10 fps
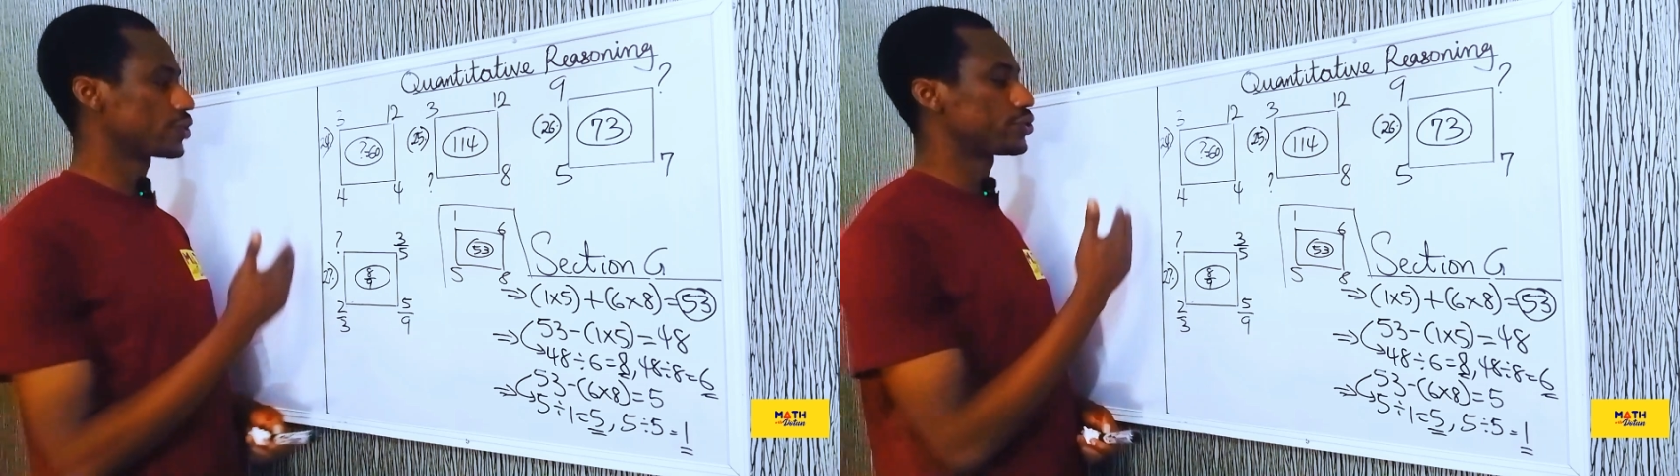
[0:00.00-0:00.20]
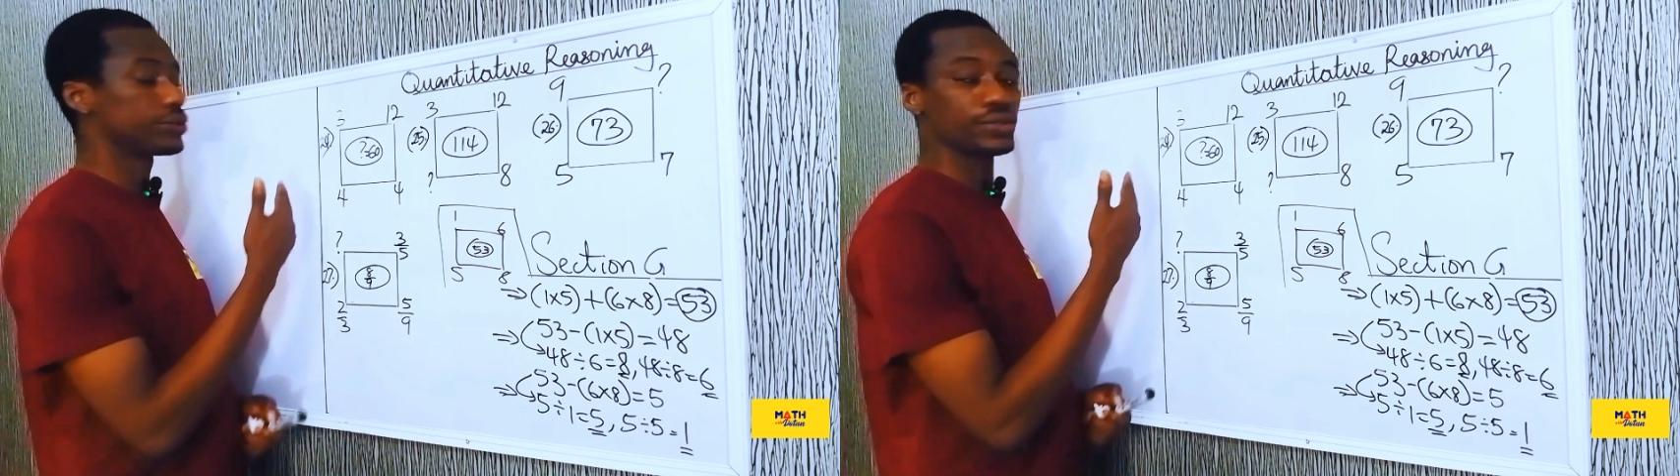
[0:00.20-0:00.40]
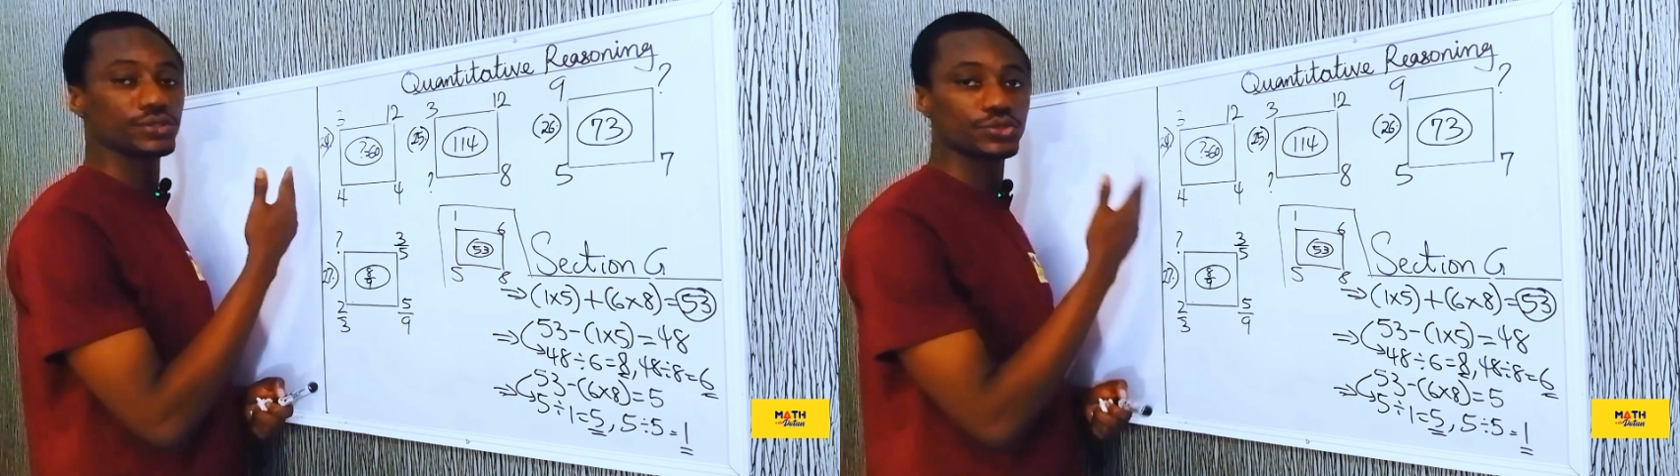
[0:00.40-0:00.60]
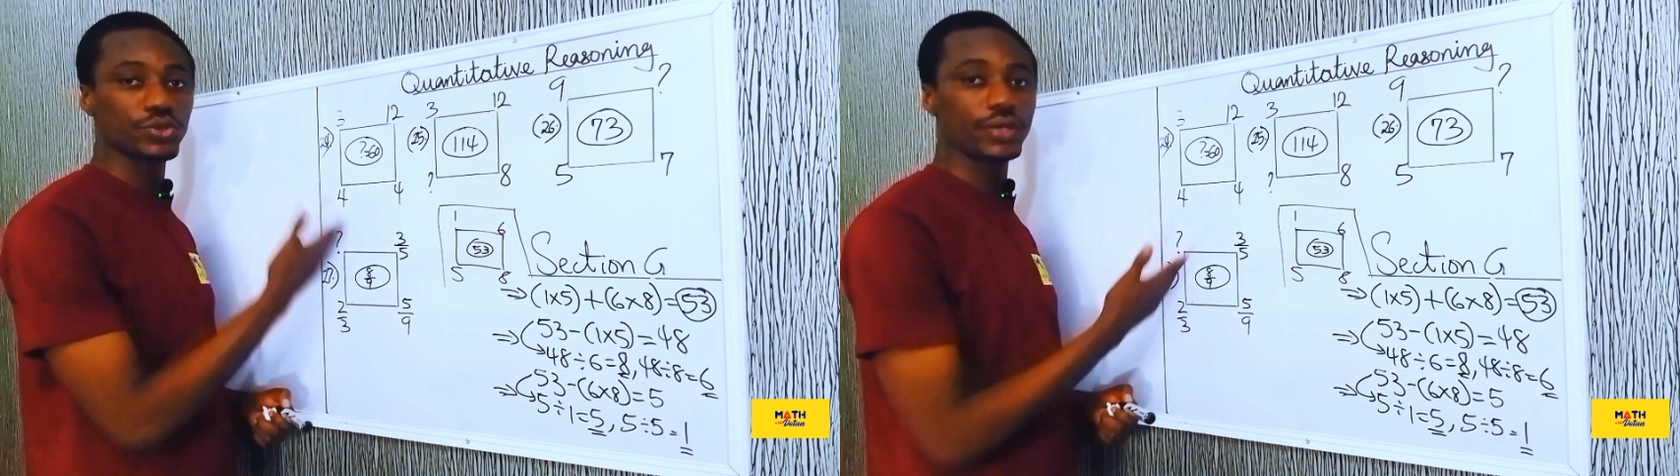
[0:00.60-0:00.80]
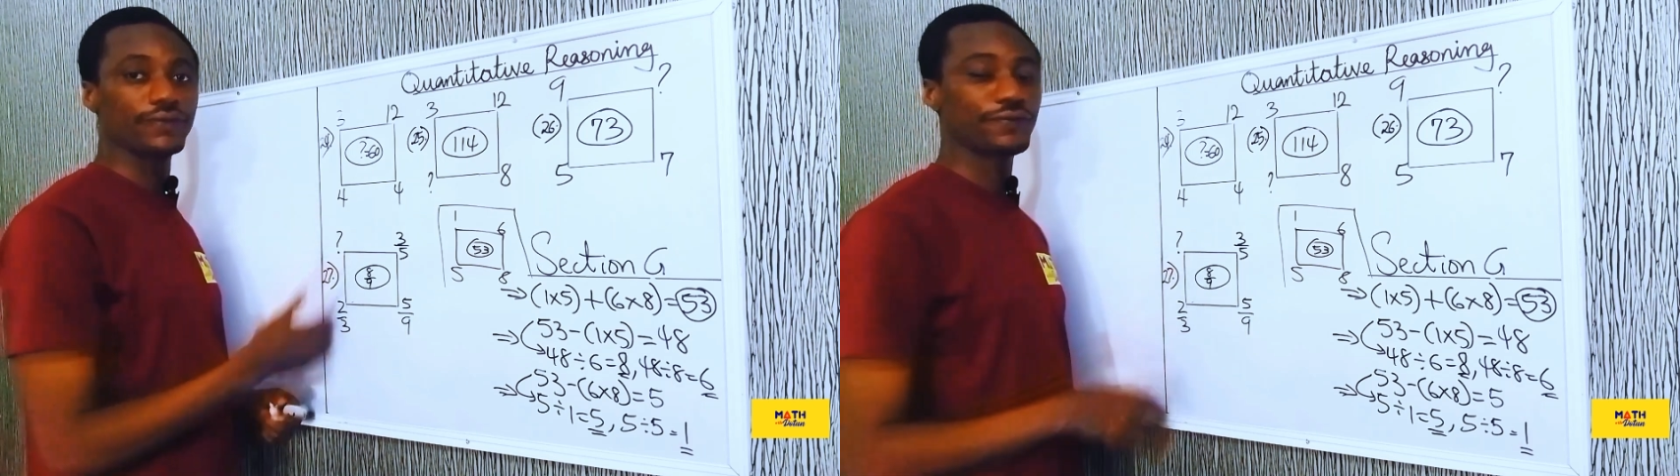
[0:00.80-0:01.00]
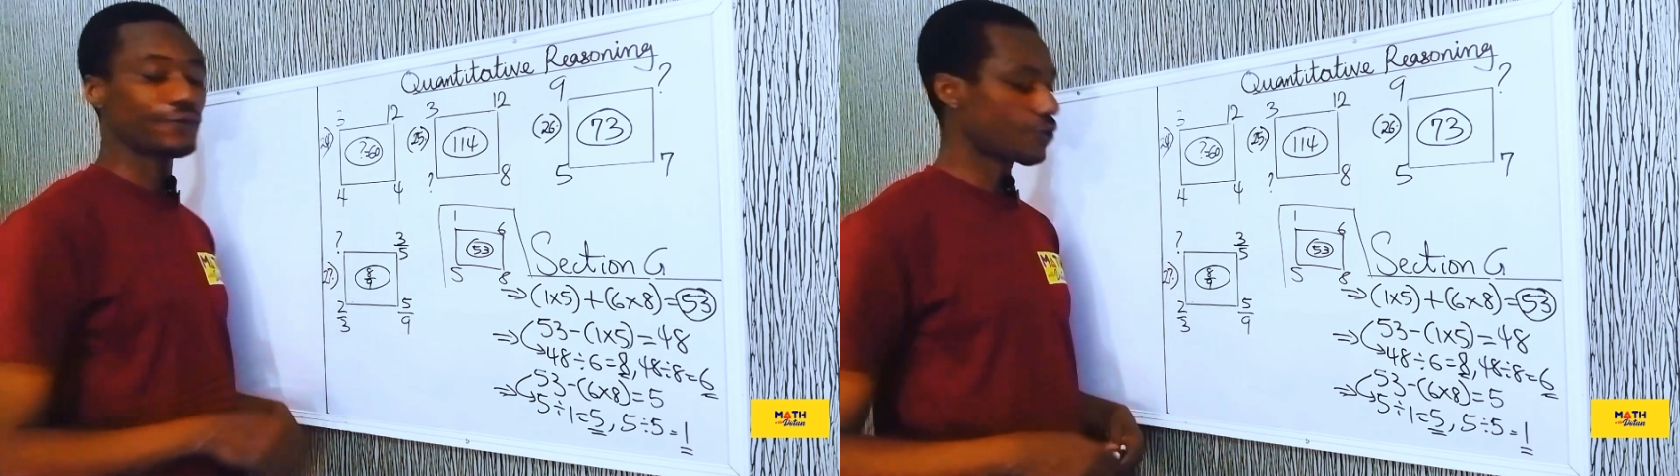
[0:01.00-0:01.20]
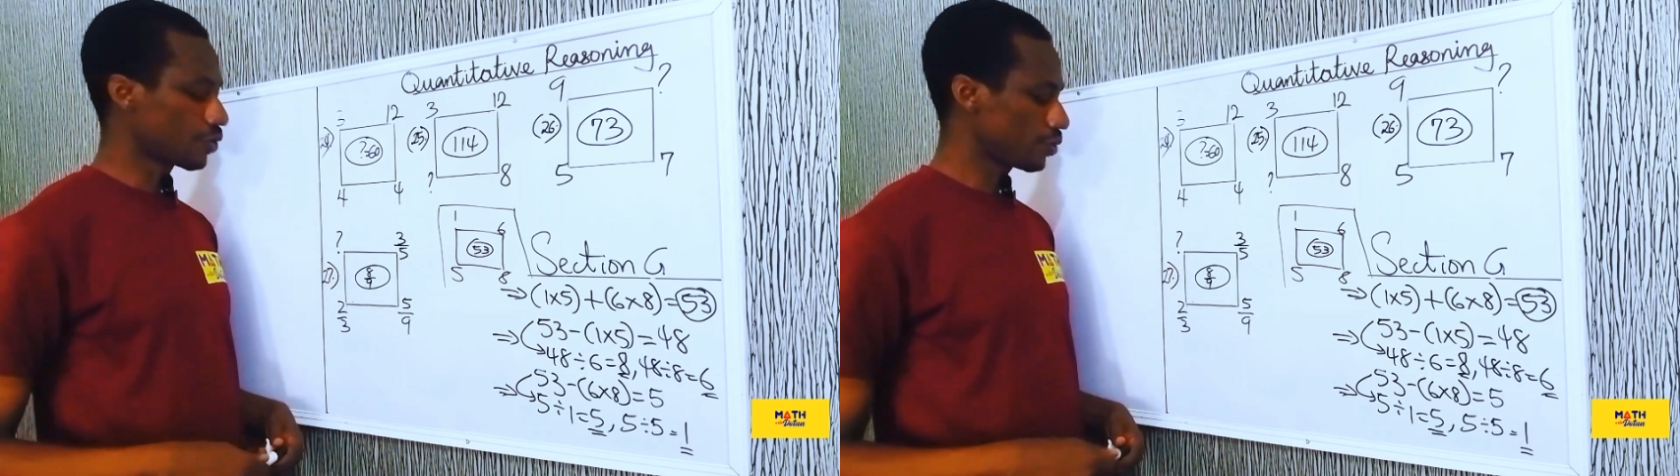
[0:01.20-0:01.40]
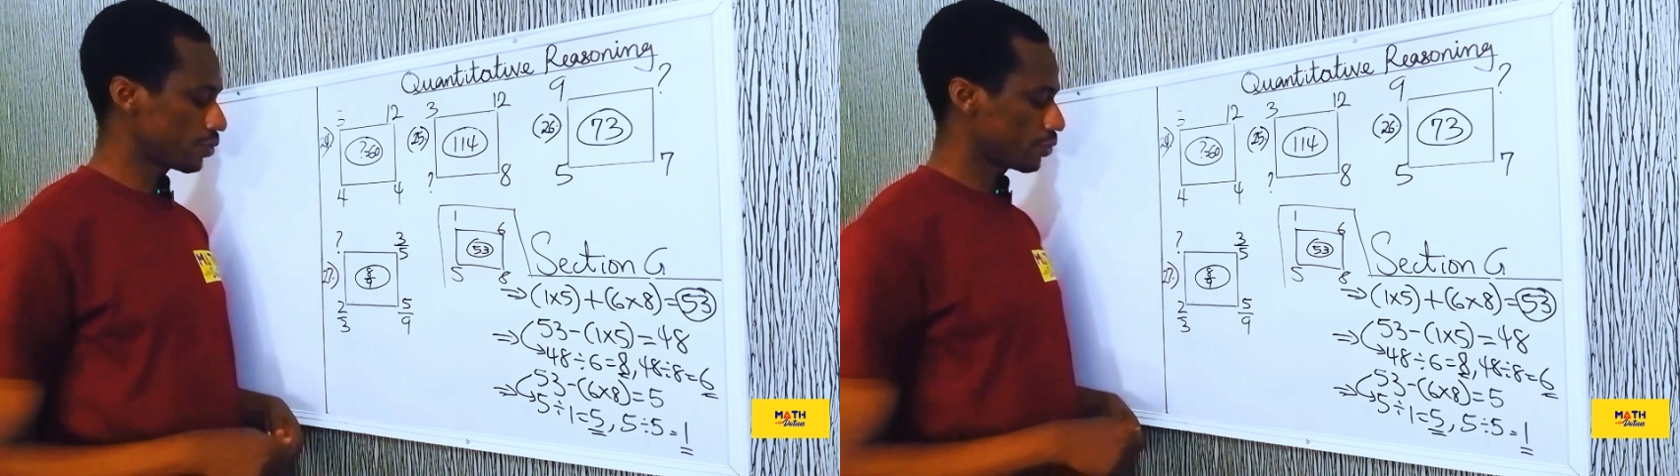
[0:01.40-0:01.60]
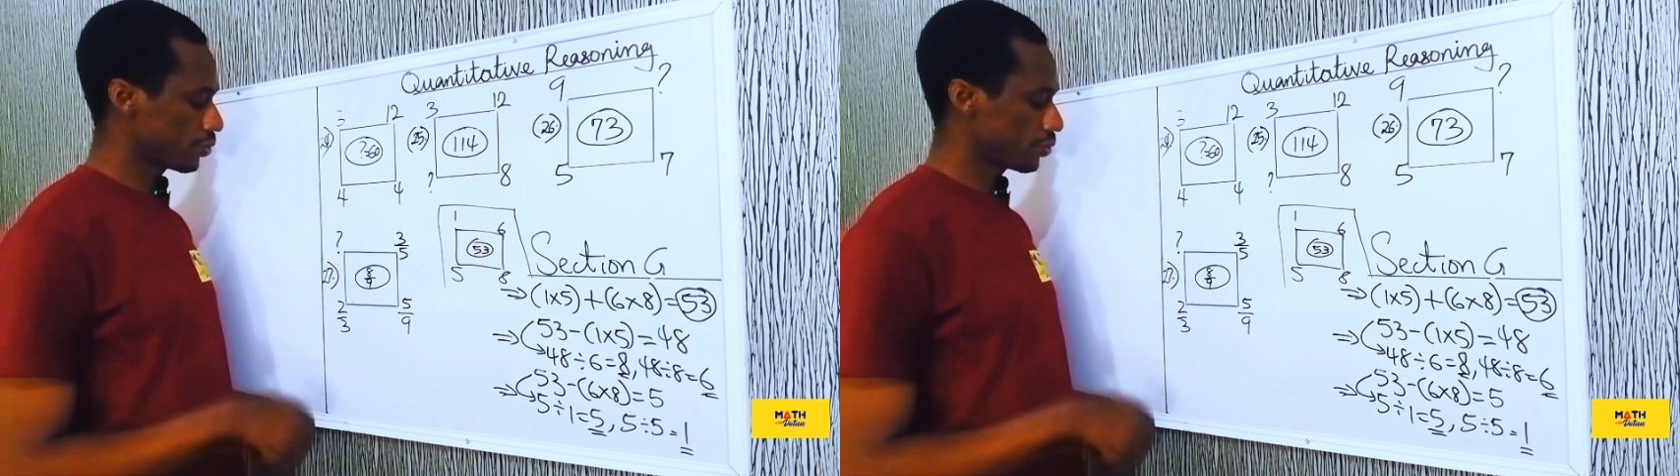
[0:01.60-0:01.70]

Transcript: questions 24